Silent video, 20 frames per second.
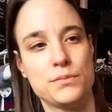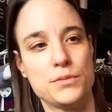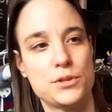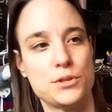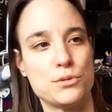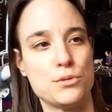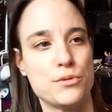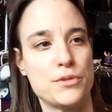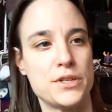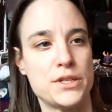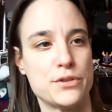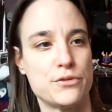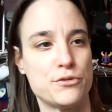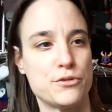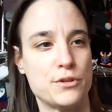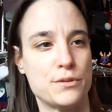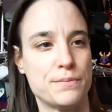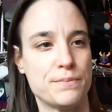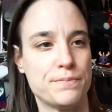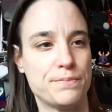so all the
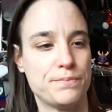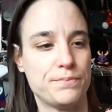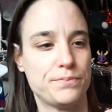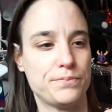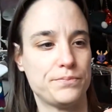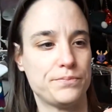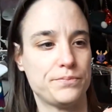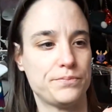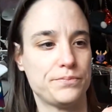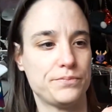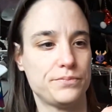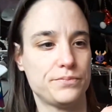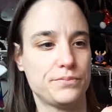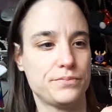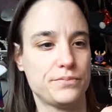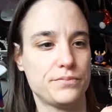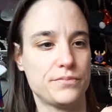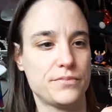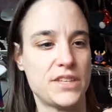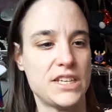different
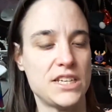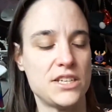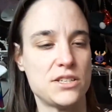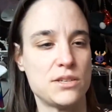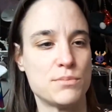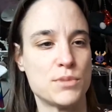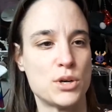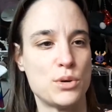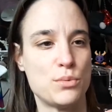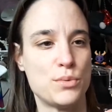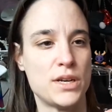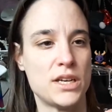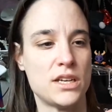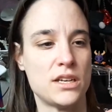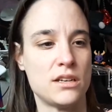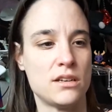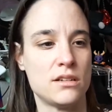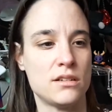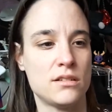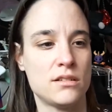things you might
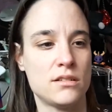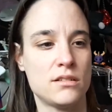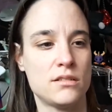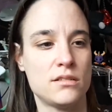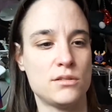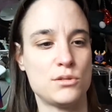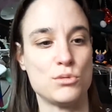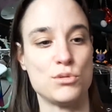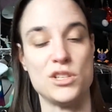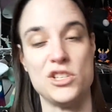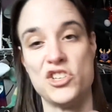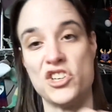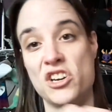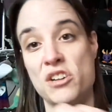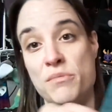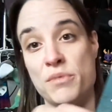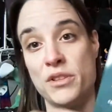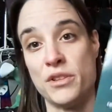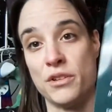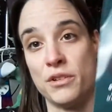win. It's all in
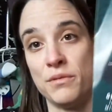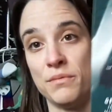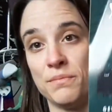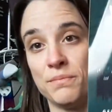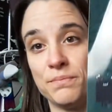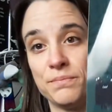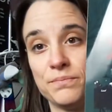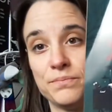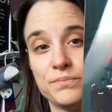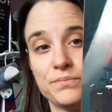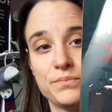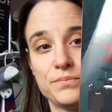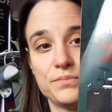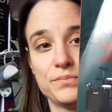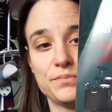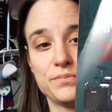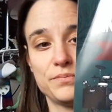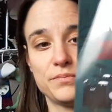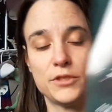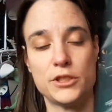German though.
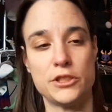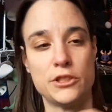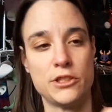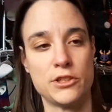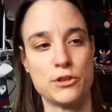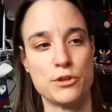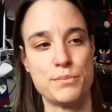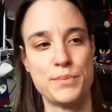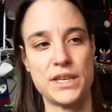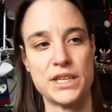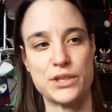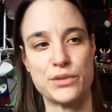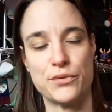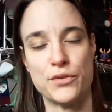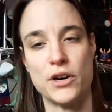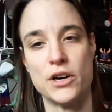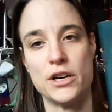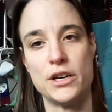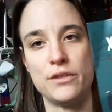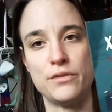So I got
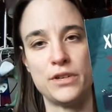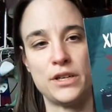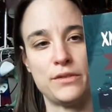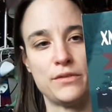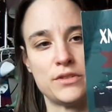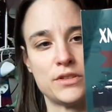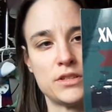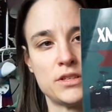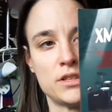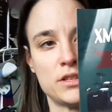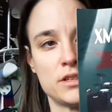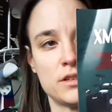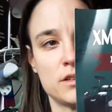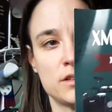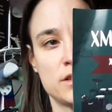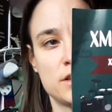PS5 and everything.